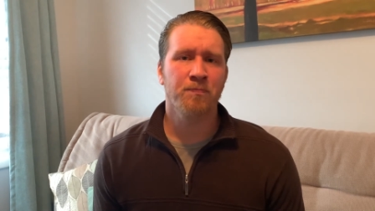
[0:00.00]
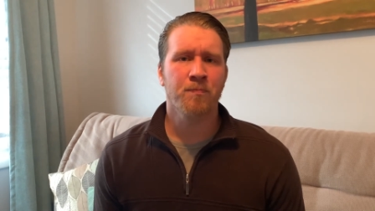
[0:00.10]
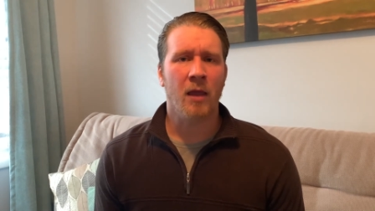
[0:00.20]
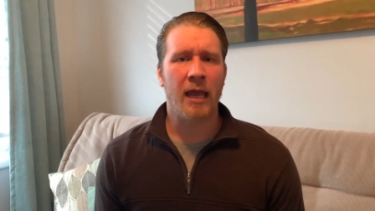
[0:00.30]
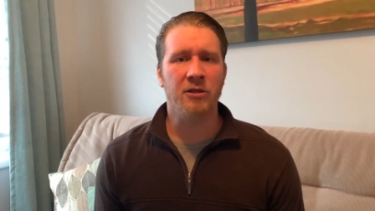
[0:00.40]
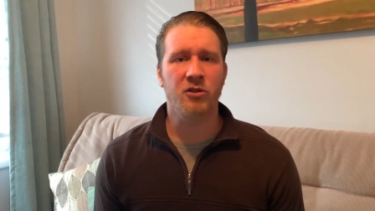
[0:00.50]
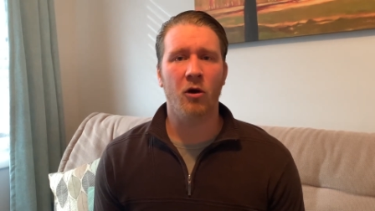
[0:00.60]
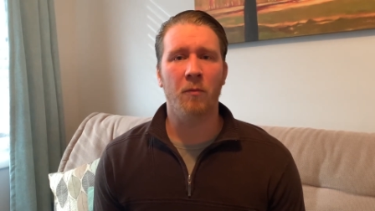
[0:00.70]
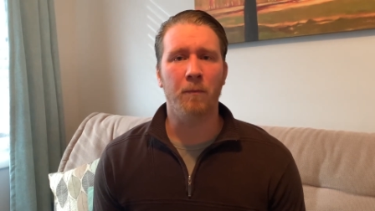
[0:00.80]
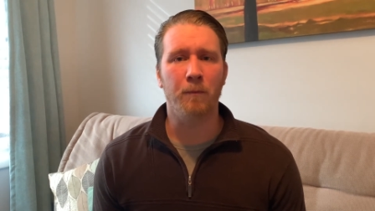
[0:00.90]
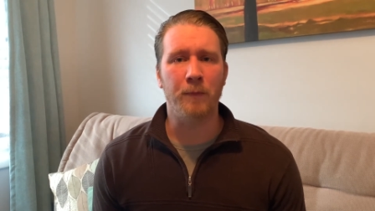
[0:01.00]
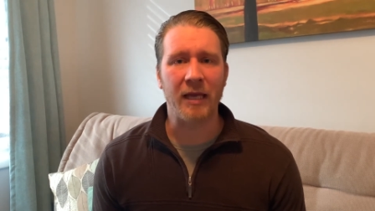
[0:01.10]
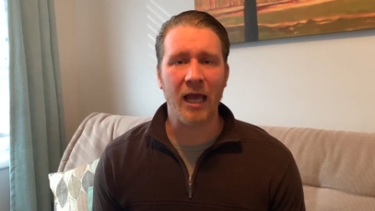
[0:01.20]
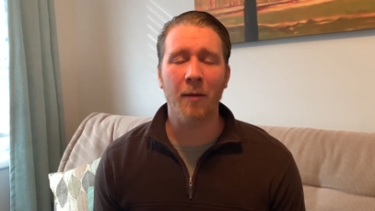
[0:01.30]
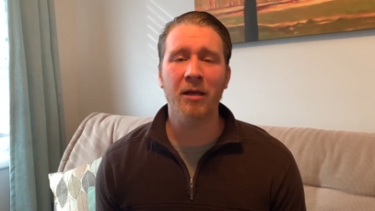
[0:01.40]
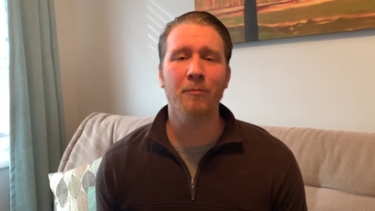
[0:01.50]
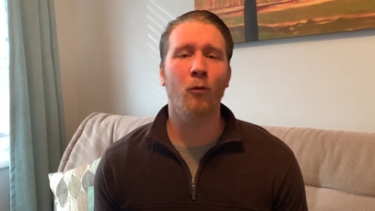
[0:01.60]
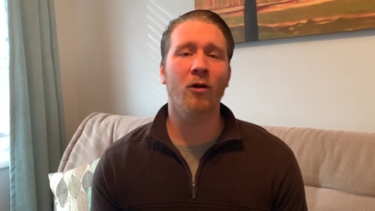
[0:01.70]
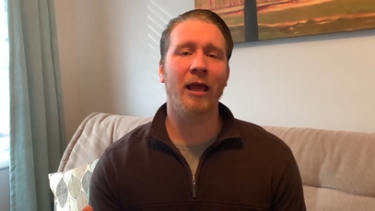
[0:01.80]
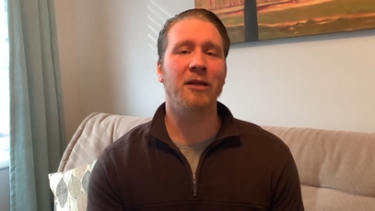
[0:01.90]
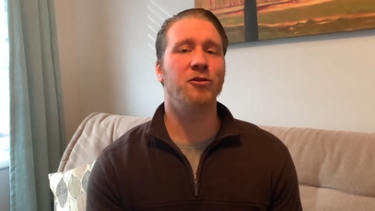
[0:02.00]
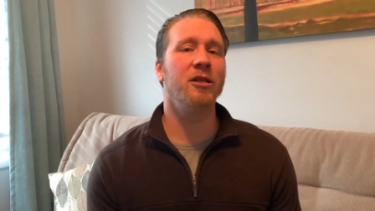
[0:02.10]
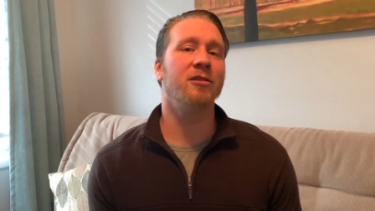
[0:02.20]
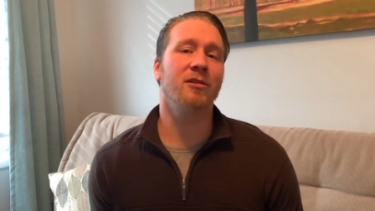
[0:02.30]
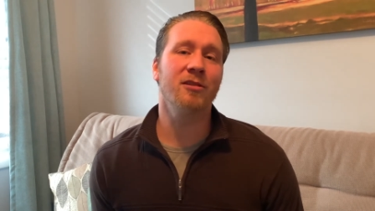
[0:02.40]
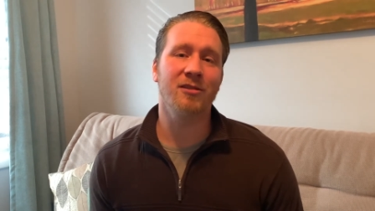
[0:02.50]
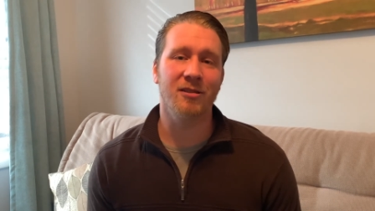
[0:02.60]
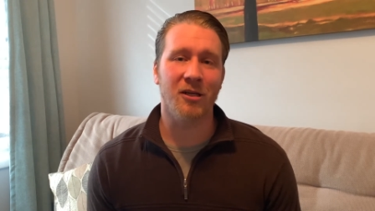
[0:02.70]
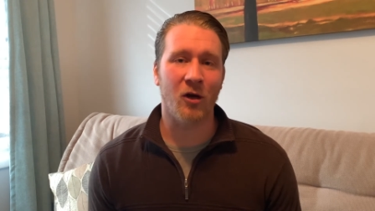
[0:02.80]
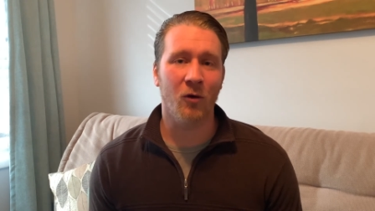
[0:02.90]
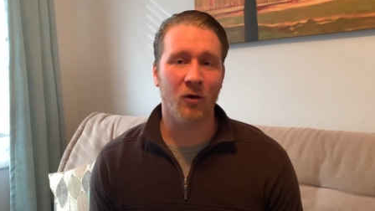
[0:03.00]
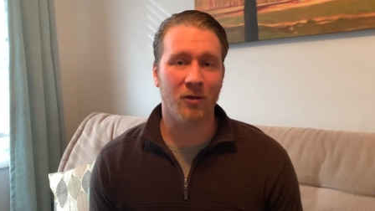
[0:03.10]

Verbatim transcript: And so becoming more like Jesus, you know,